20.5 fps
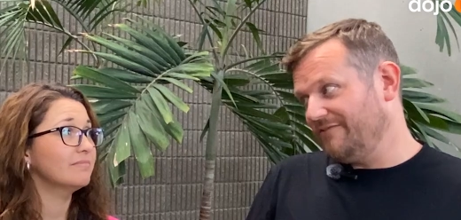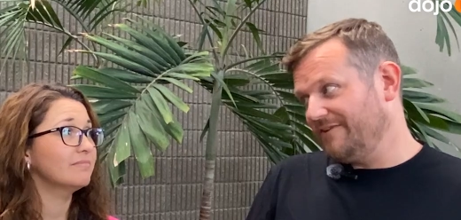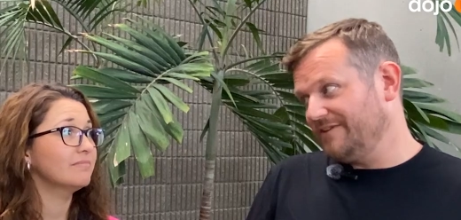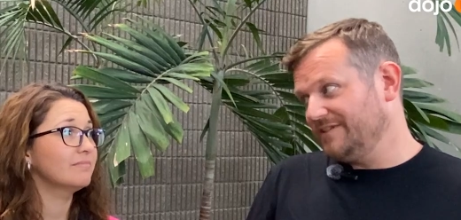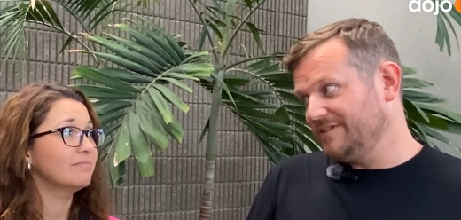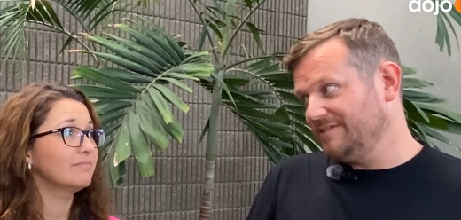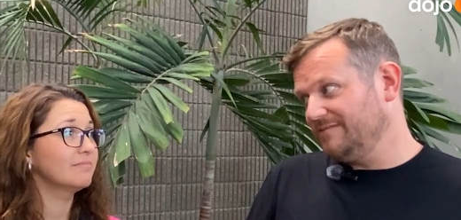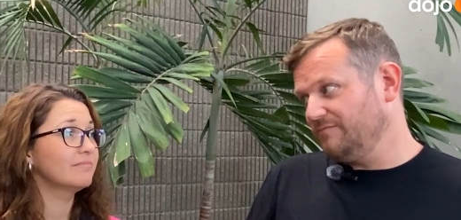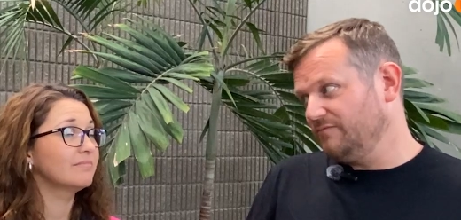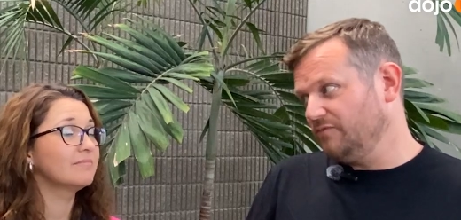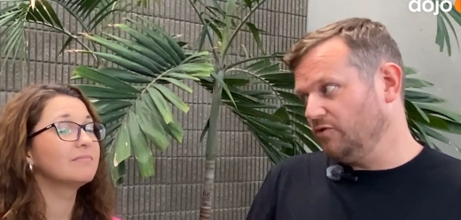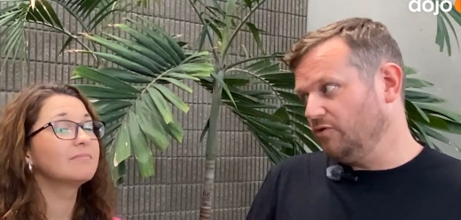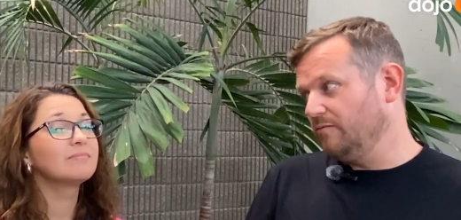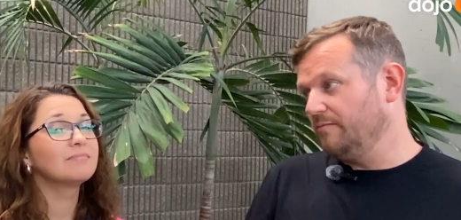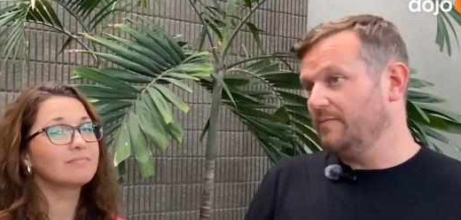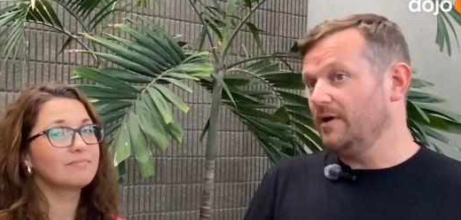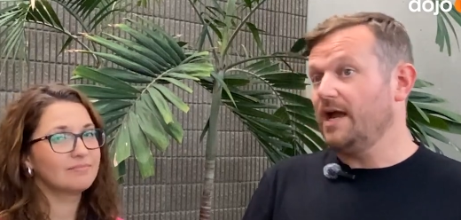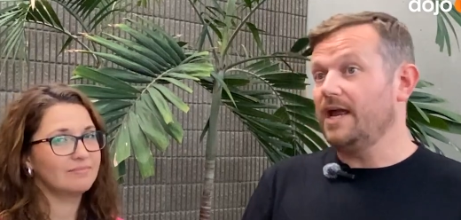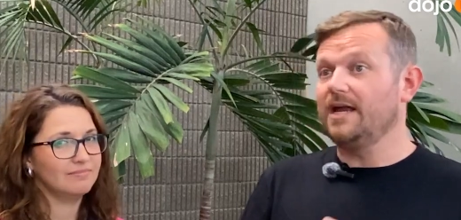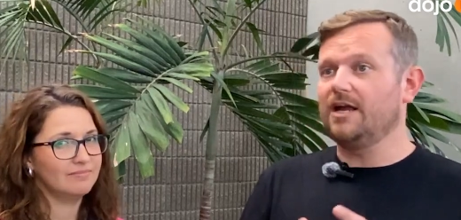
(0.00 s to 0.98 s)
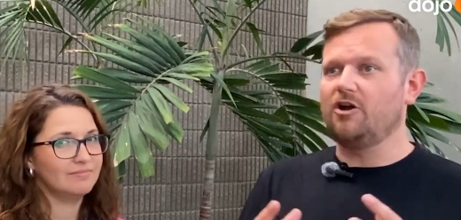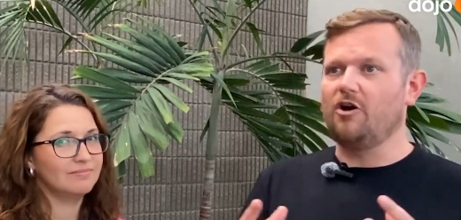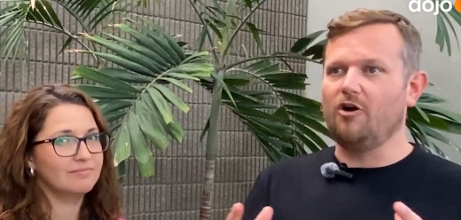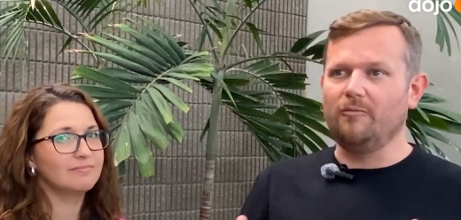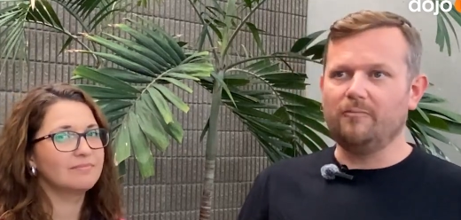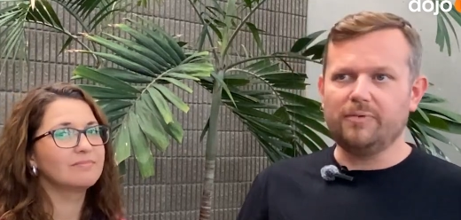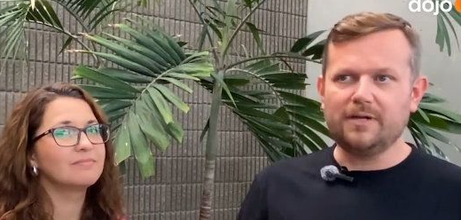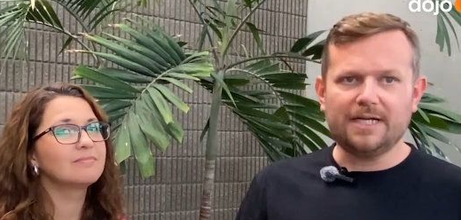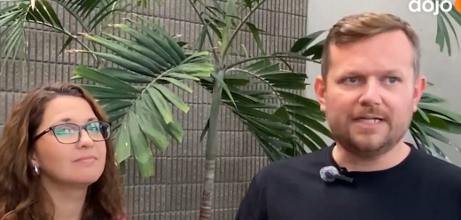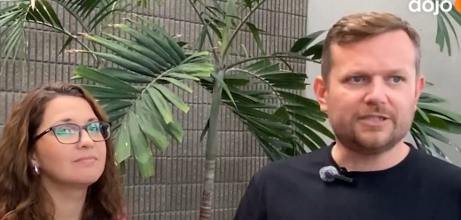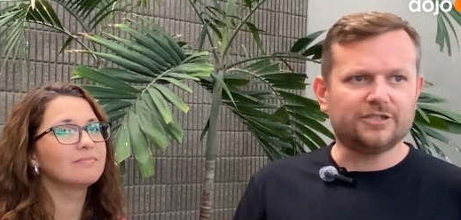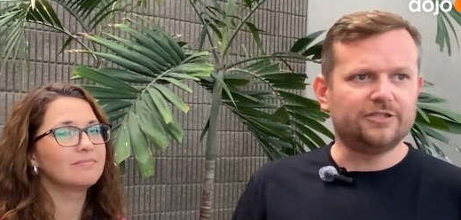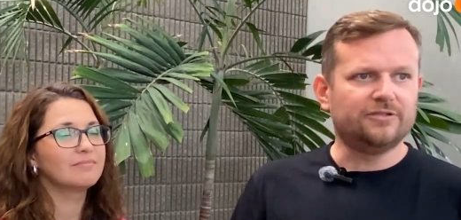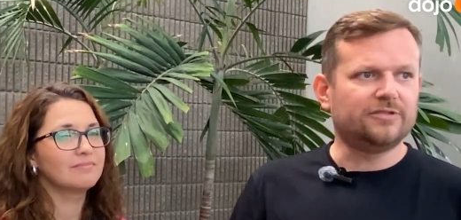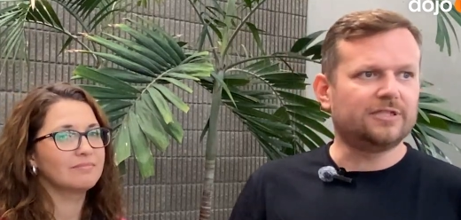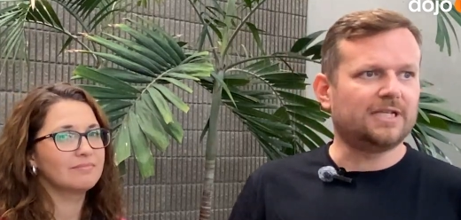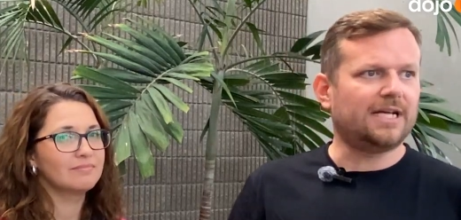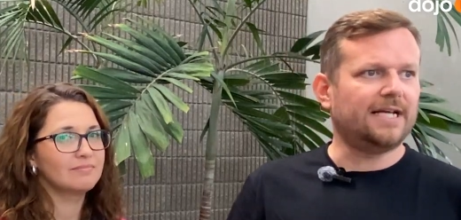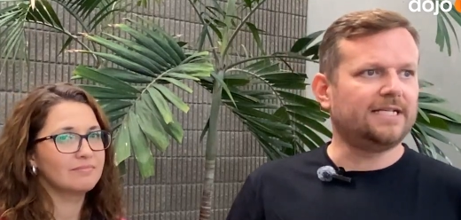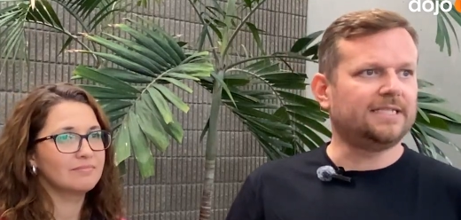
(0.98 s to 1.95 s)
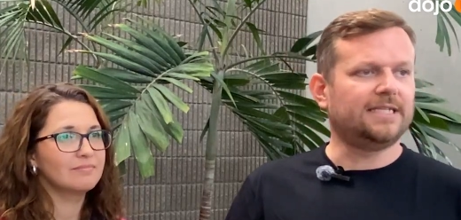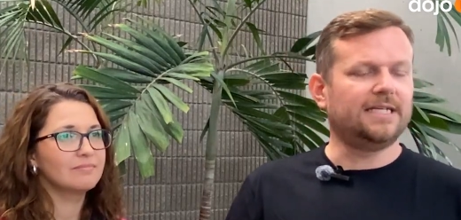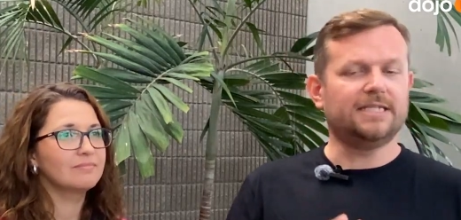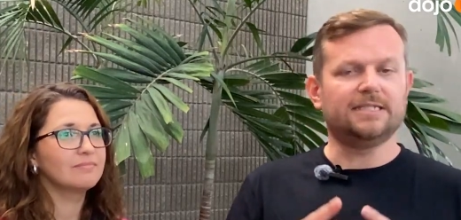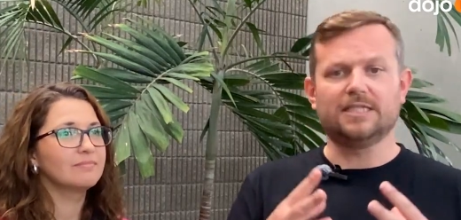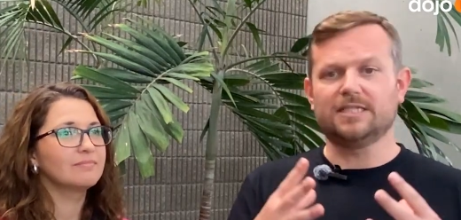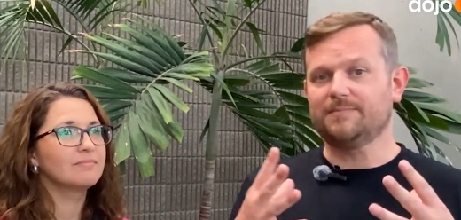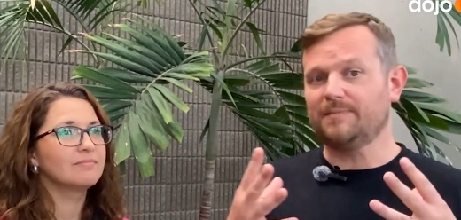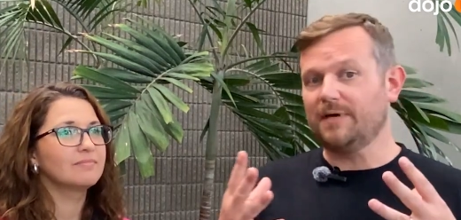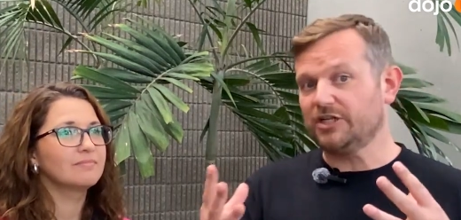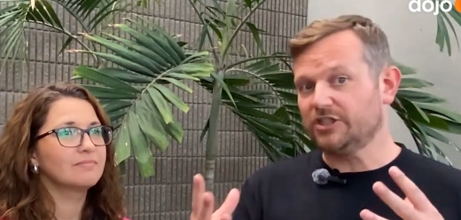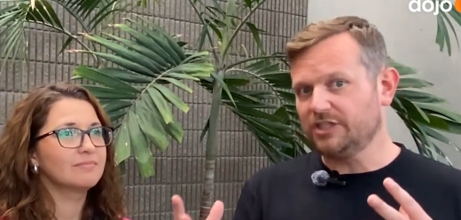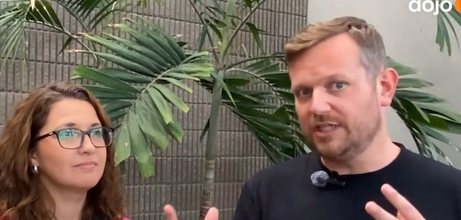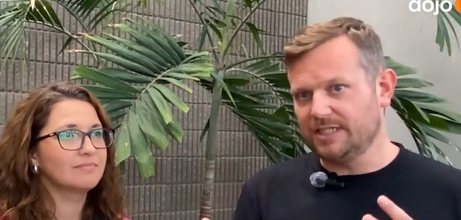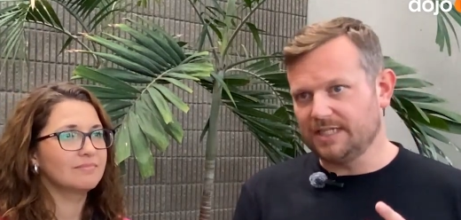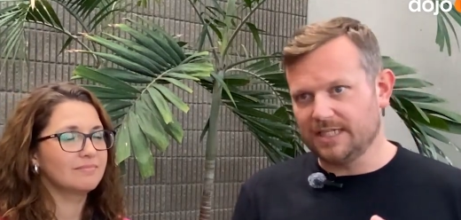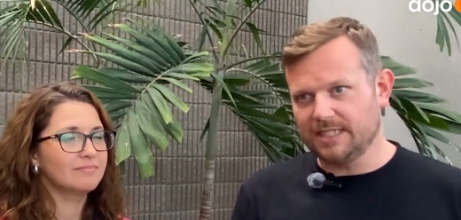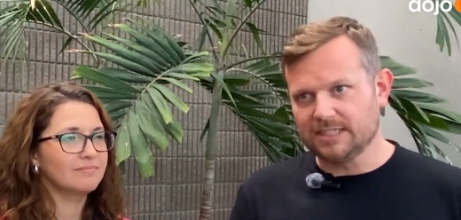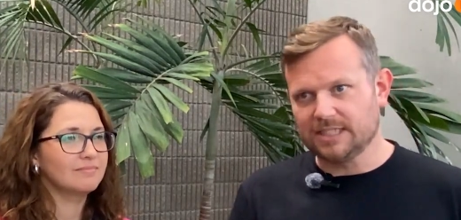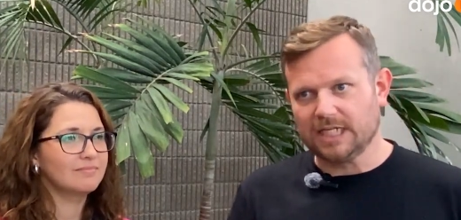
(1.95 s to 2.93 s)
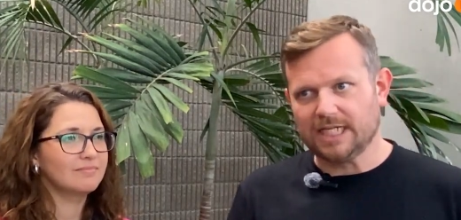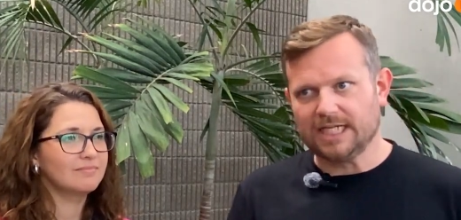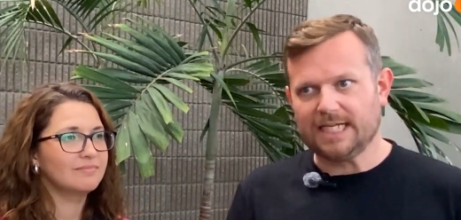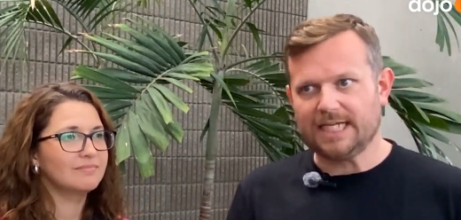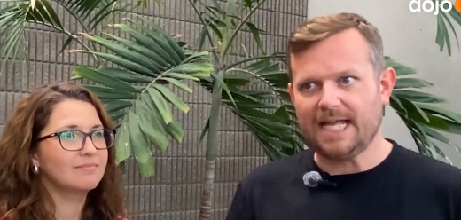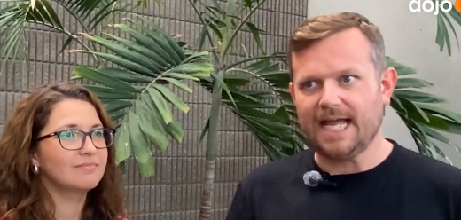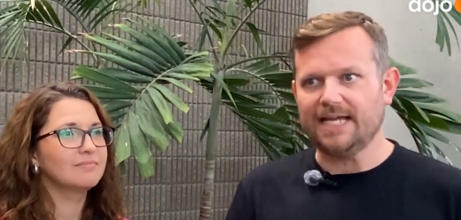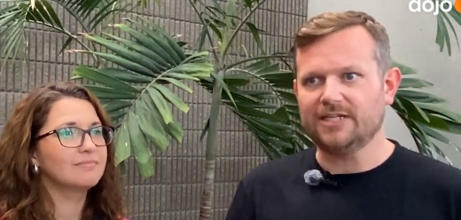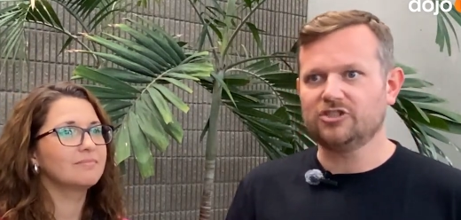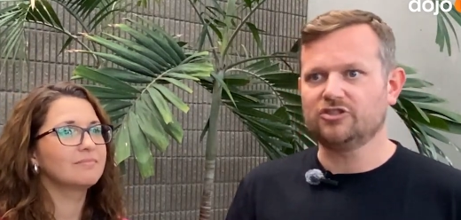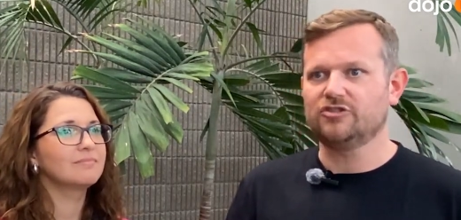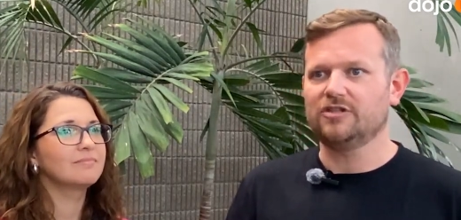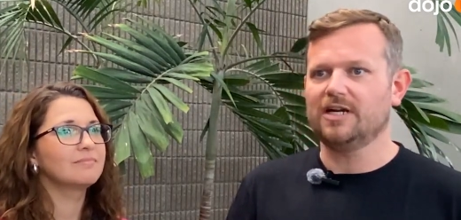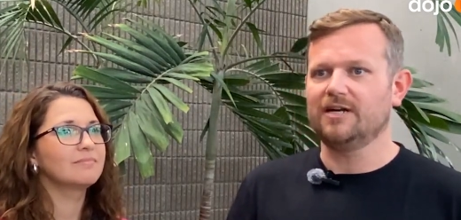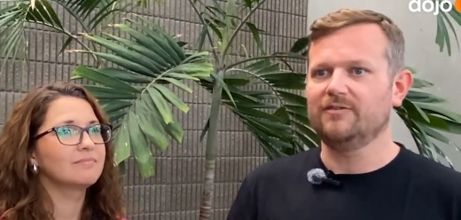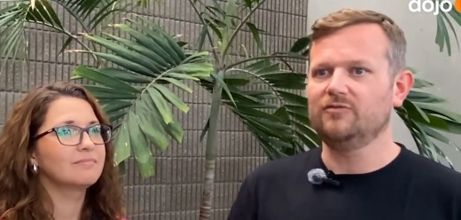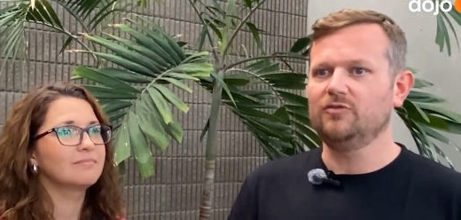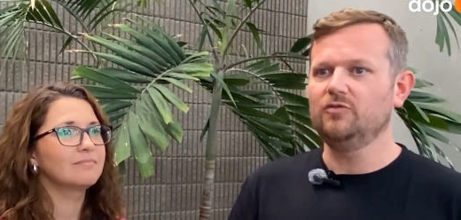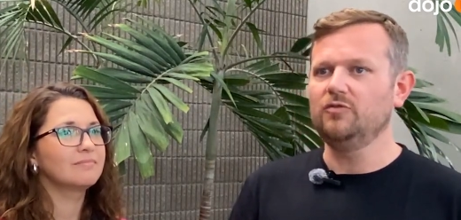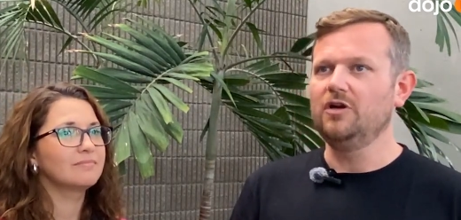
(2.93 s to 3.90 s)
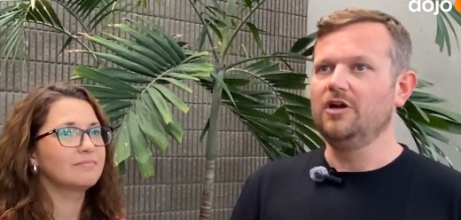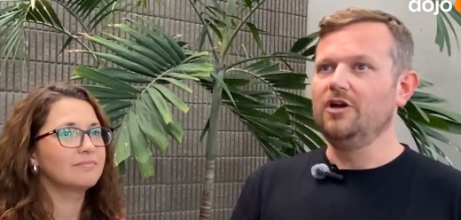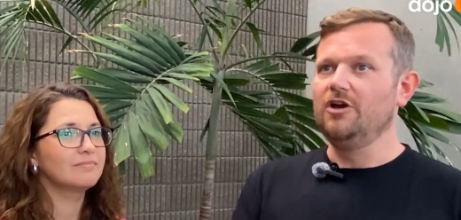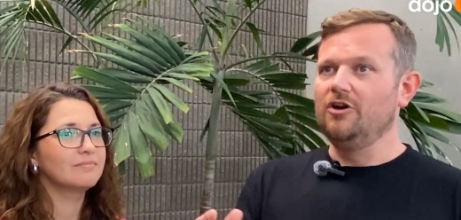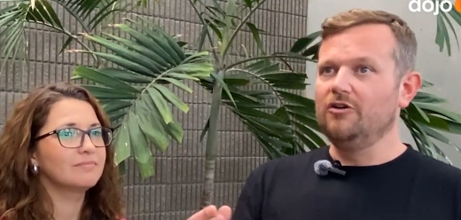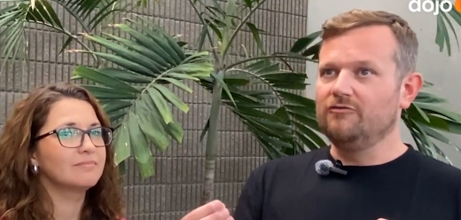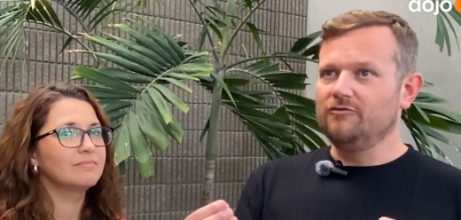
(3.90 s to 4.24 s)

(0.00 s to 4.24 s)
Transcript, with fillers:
Speaker 1: very simple. But in complex use cases, especially things like guest travel,